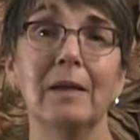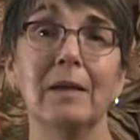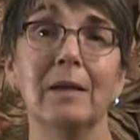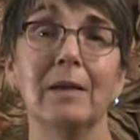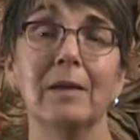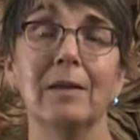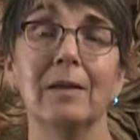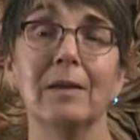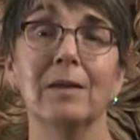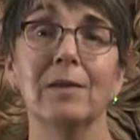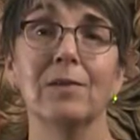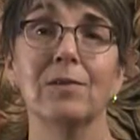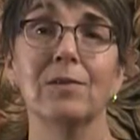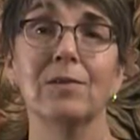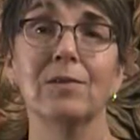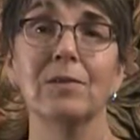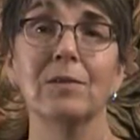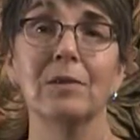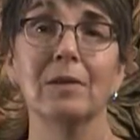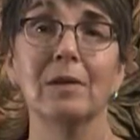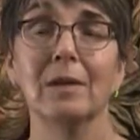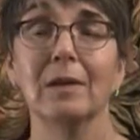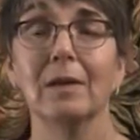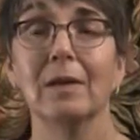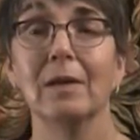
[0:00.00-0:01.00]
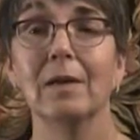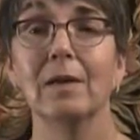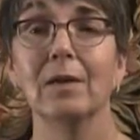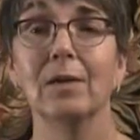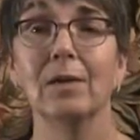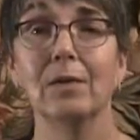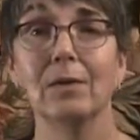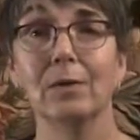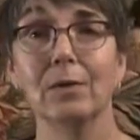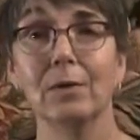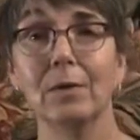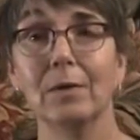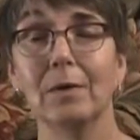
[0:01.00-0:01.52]
in this
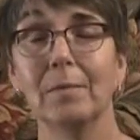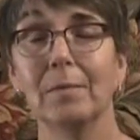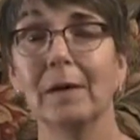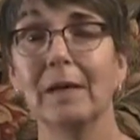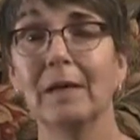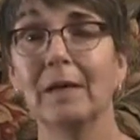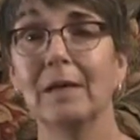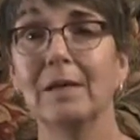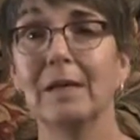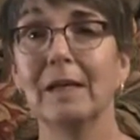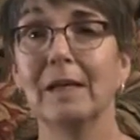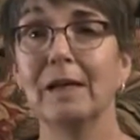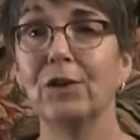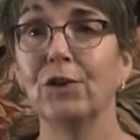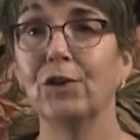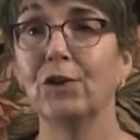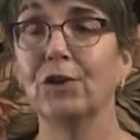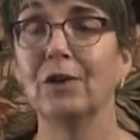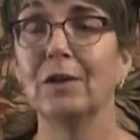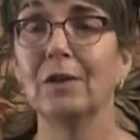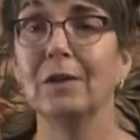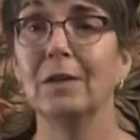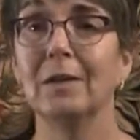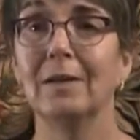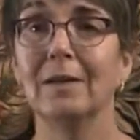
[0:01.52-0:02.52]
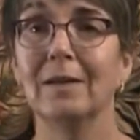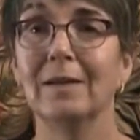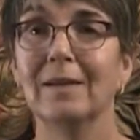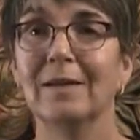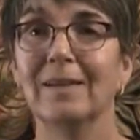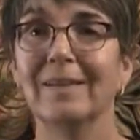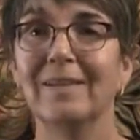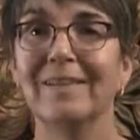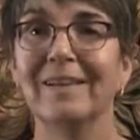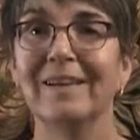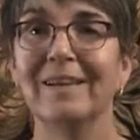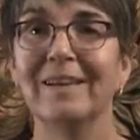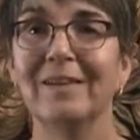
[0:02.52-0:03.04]
third meditation
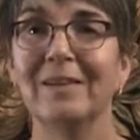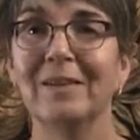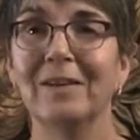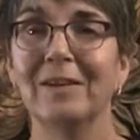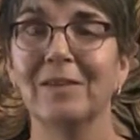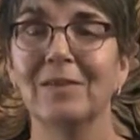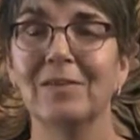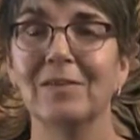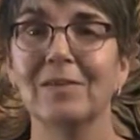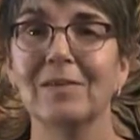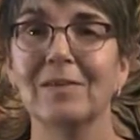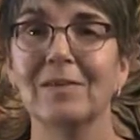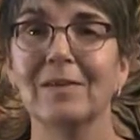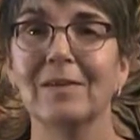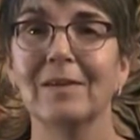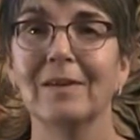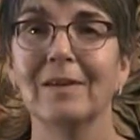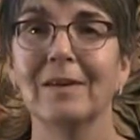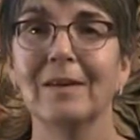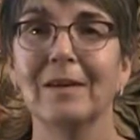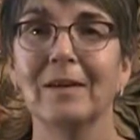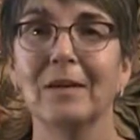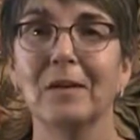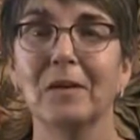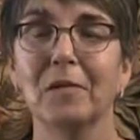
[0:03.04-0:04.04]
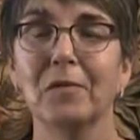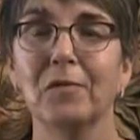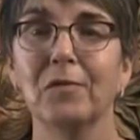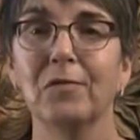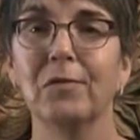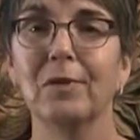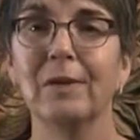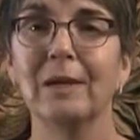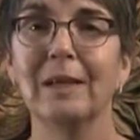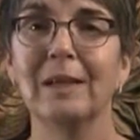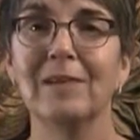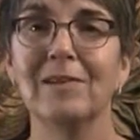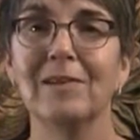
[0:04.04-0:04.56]
in this
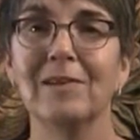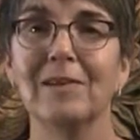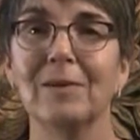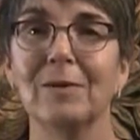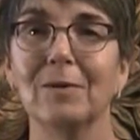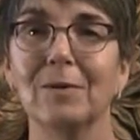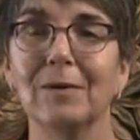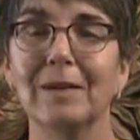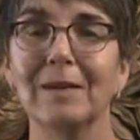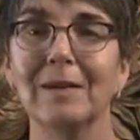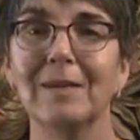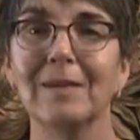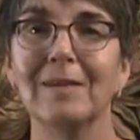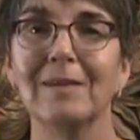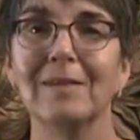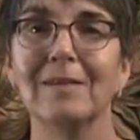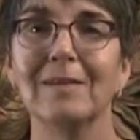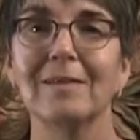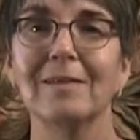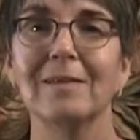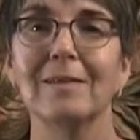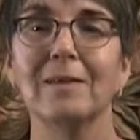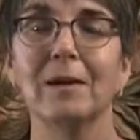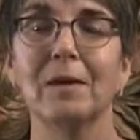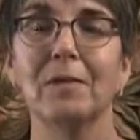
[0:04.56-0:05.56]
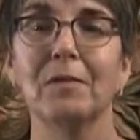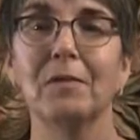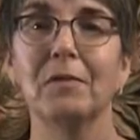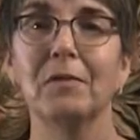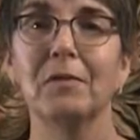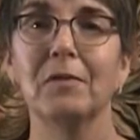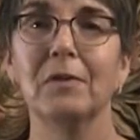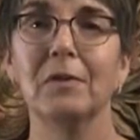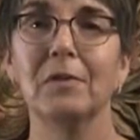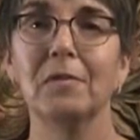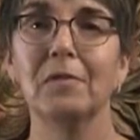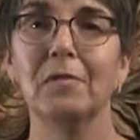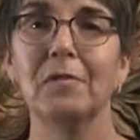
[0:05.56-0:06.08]
free series of
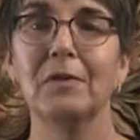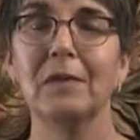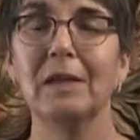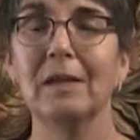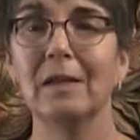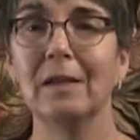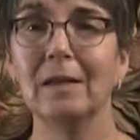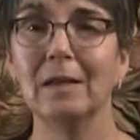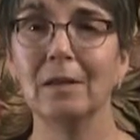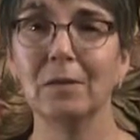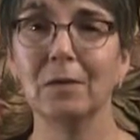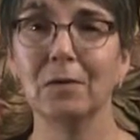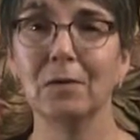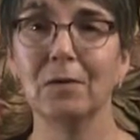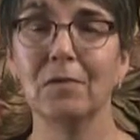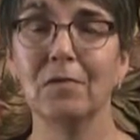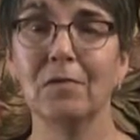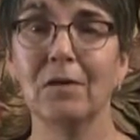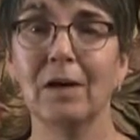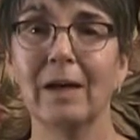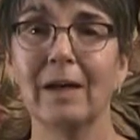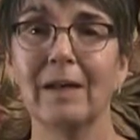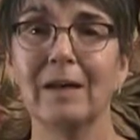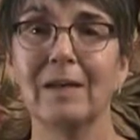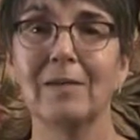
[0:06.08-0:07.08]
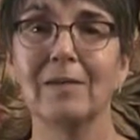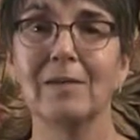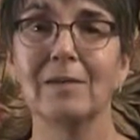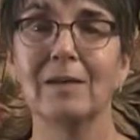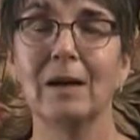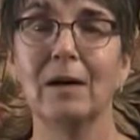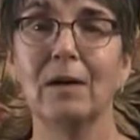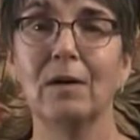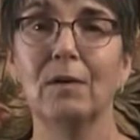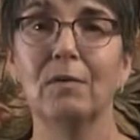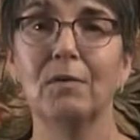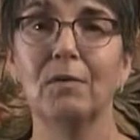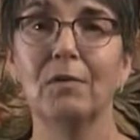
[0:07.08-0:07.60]
Feeding Your Divine
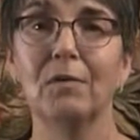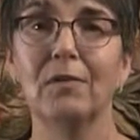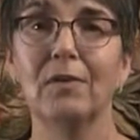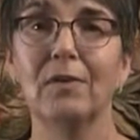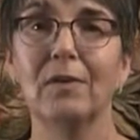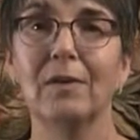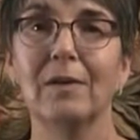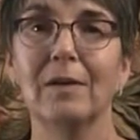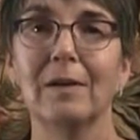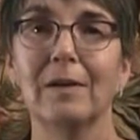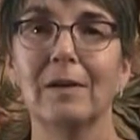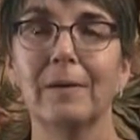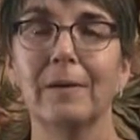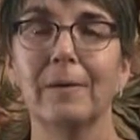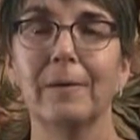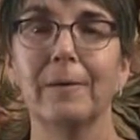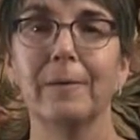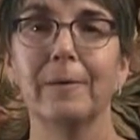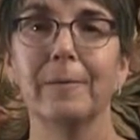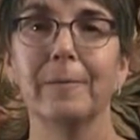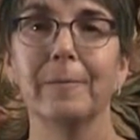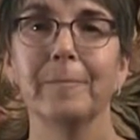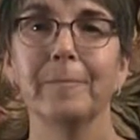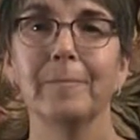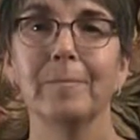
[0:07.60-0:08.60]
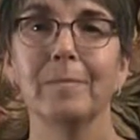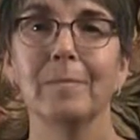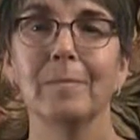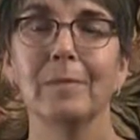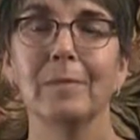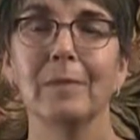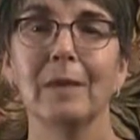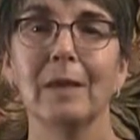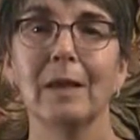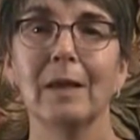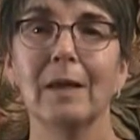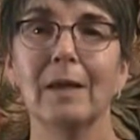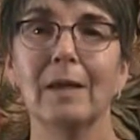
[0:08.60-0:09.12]
Self.
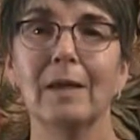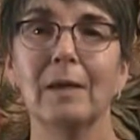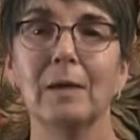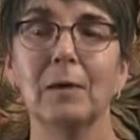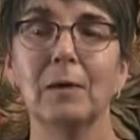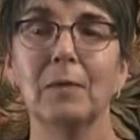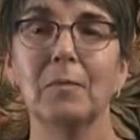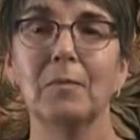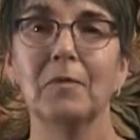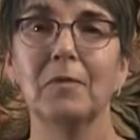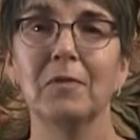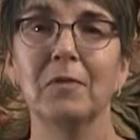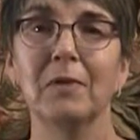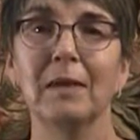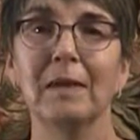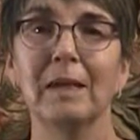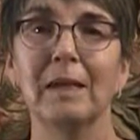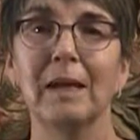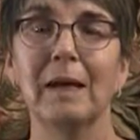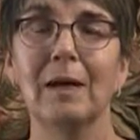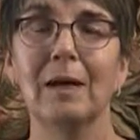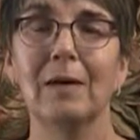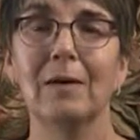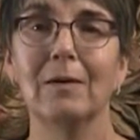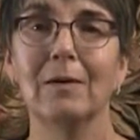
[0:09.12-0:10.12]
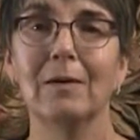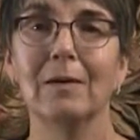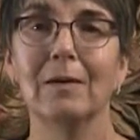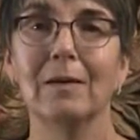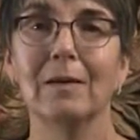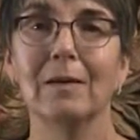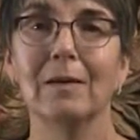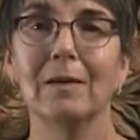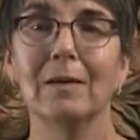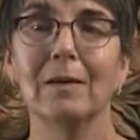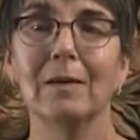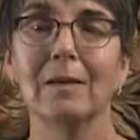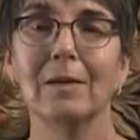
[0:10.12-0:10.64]
And hopefully I'll
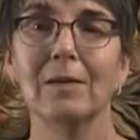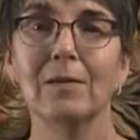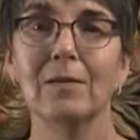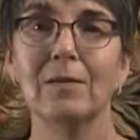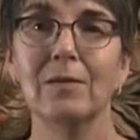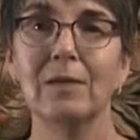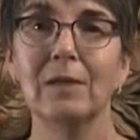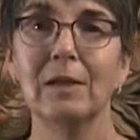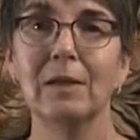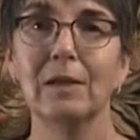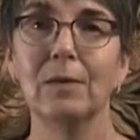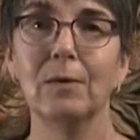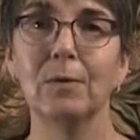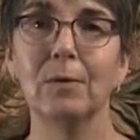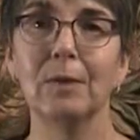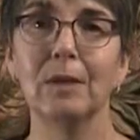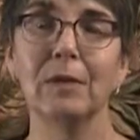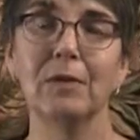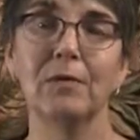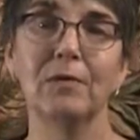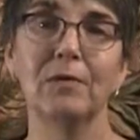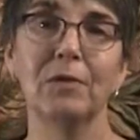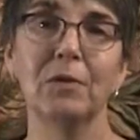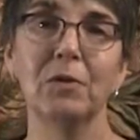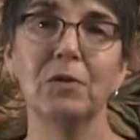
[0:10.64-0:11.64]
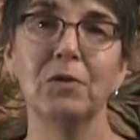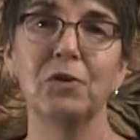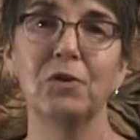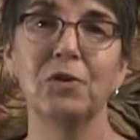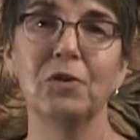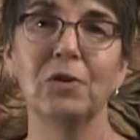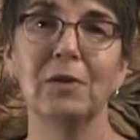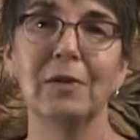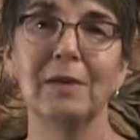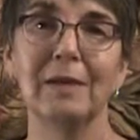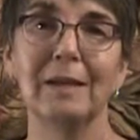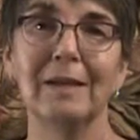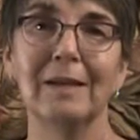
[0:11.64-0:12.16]
see you in the
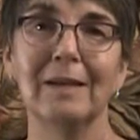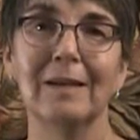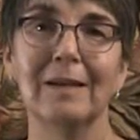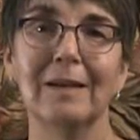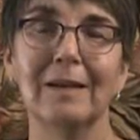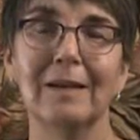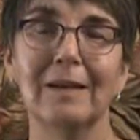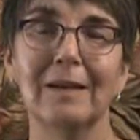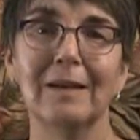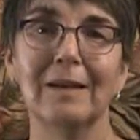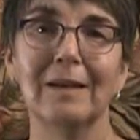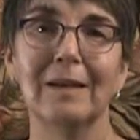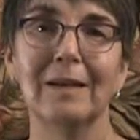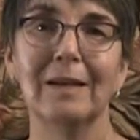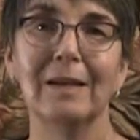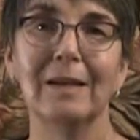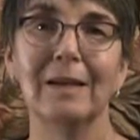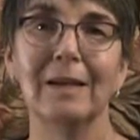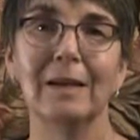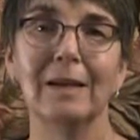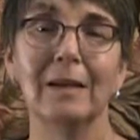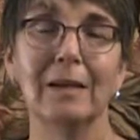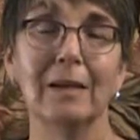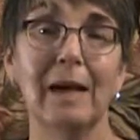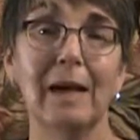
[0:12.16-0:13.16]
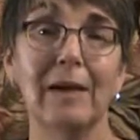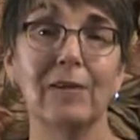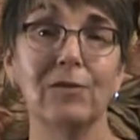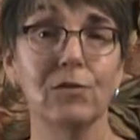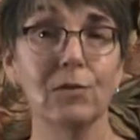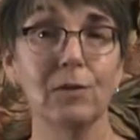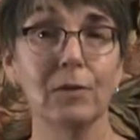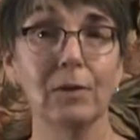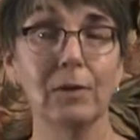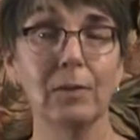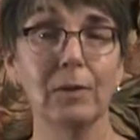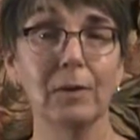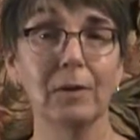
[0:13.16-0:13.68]
future in a class
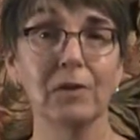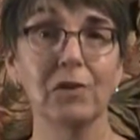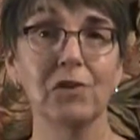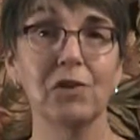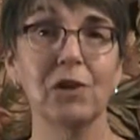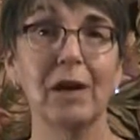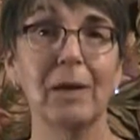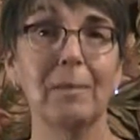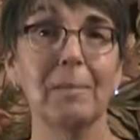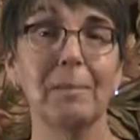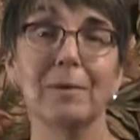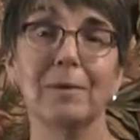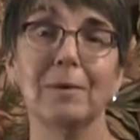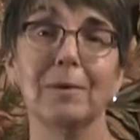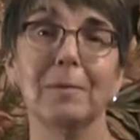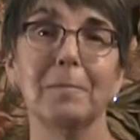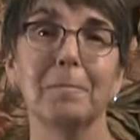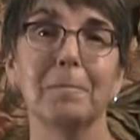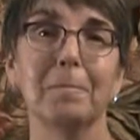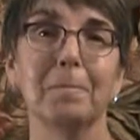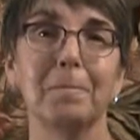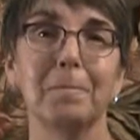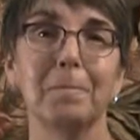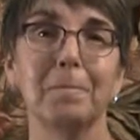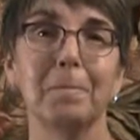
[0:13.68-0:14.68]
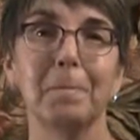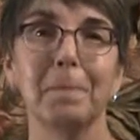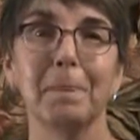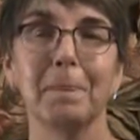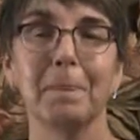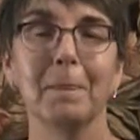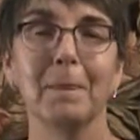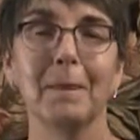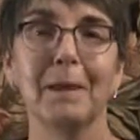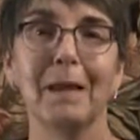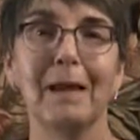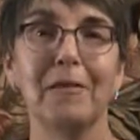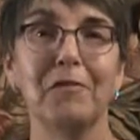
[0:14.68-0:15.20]
or a workshop.
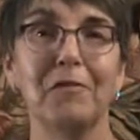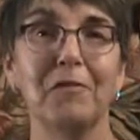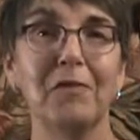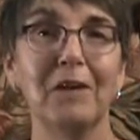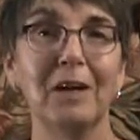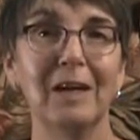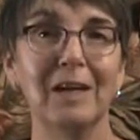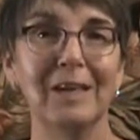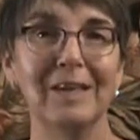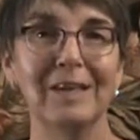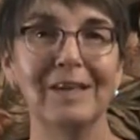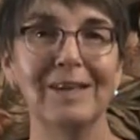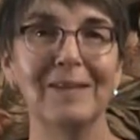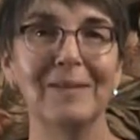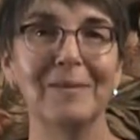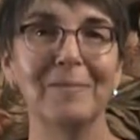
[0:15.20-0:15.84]
Have fun.